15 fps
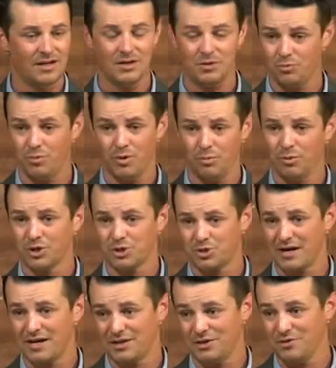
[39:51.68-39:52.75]
Hey, we want to
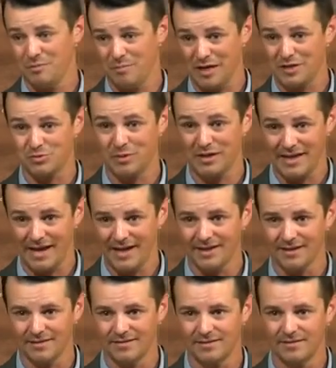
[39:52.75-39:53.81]
try to do the best we
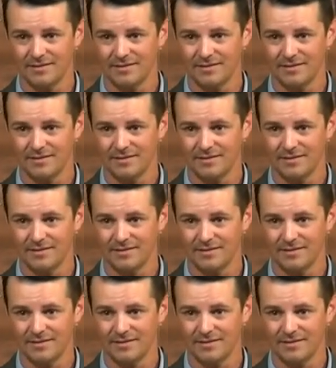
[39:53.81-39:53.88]
can.